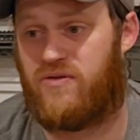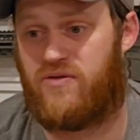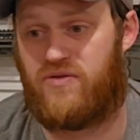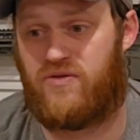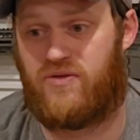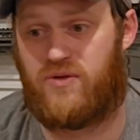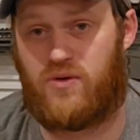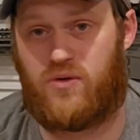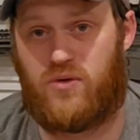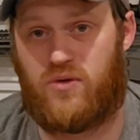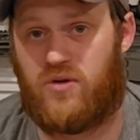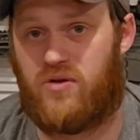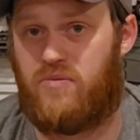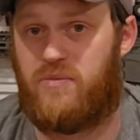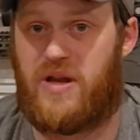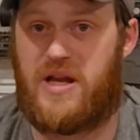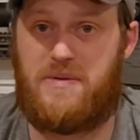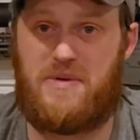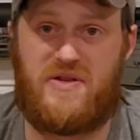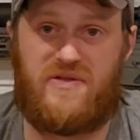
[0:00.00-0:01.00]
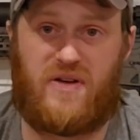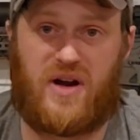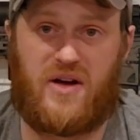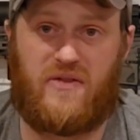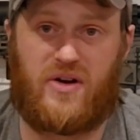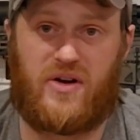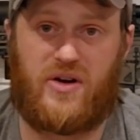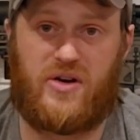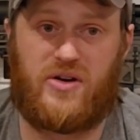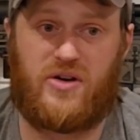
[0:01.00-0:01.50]
400, maybe
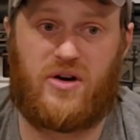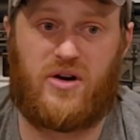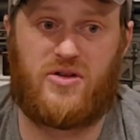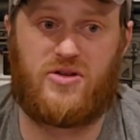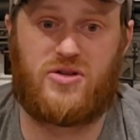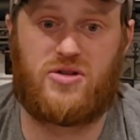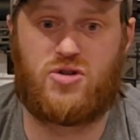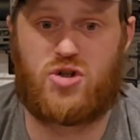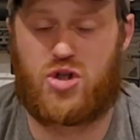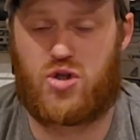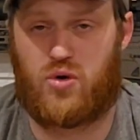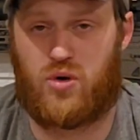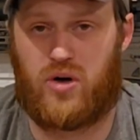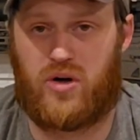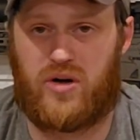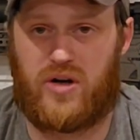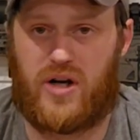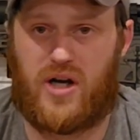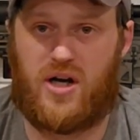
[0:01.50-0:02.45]
500 yards, sure.